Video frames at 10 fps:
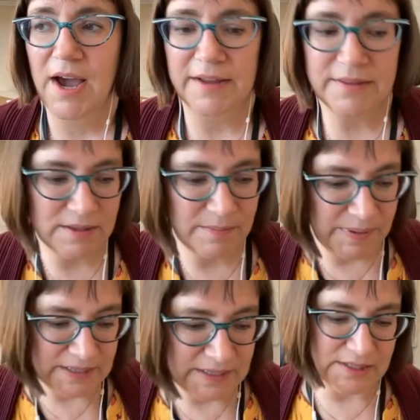I think the
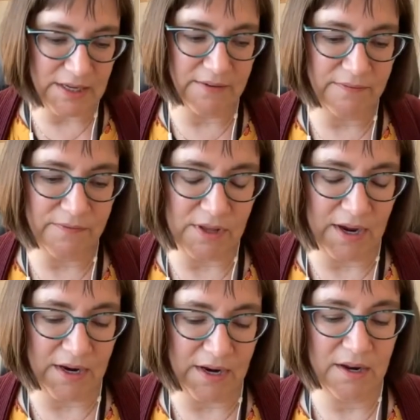biggest thing for
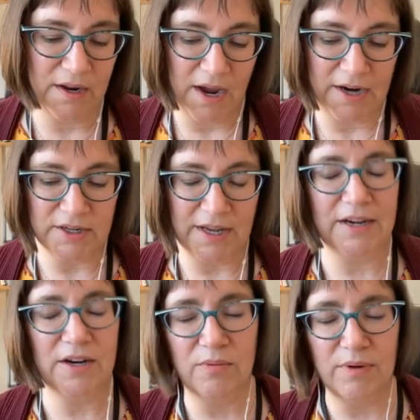
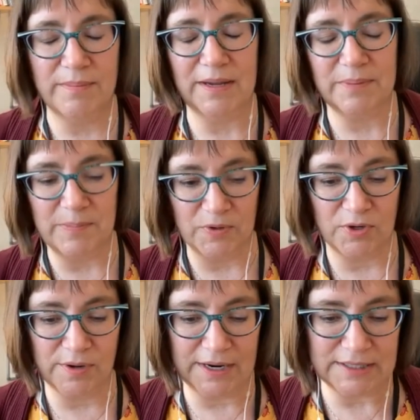and I don't want to make people
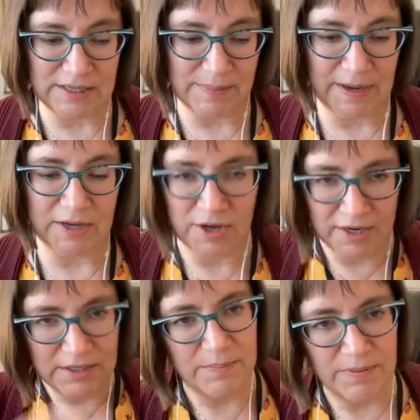crazy about
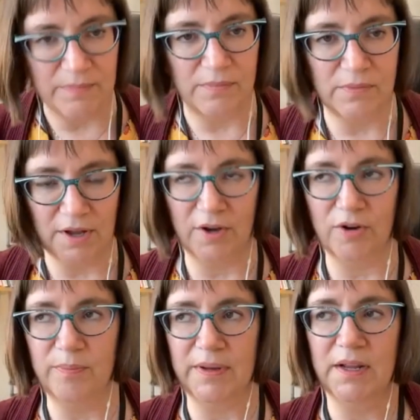trying to keep them
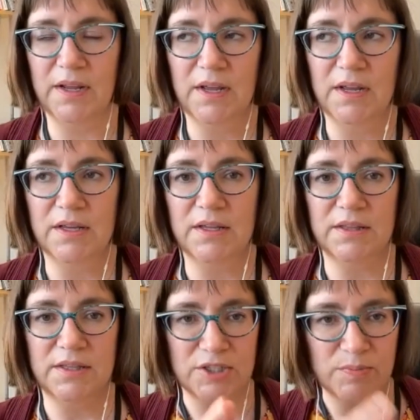low, but
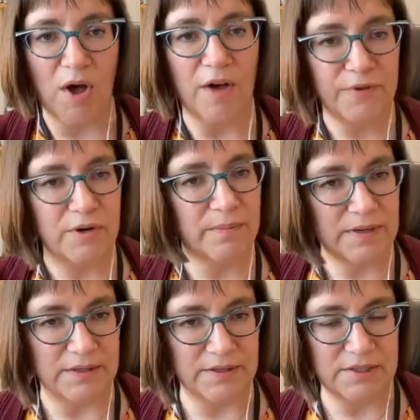the small frequent
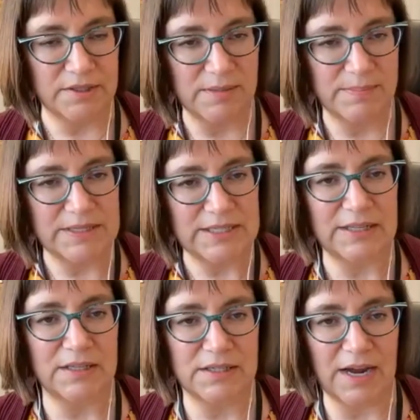meals,
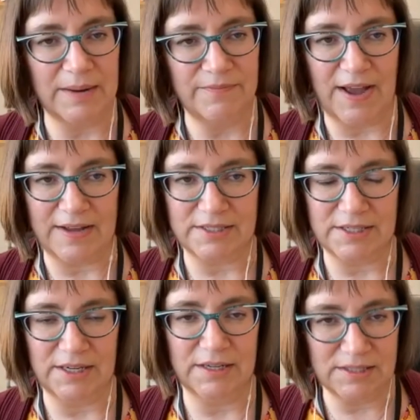limiting the time
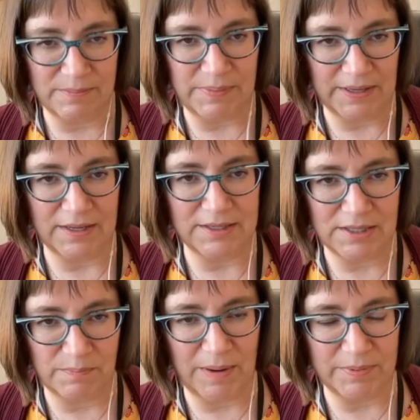fasting is
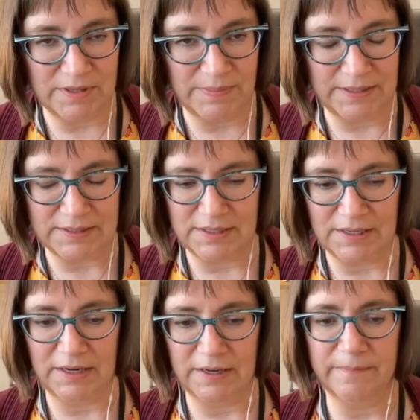probably the biggest
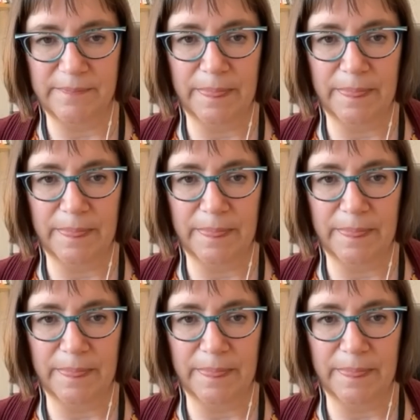thing.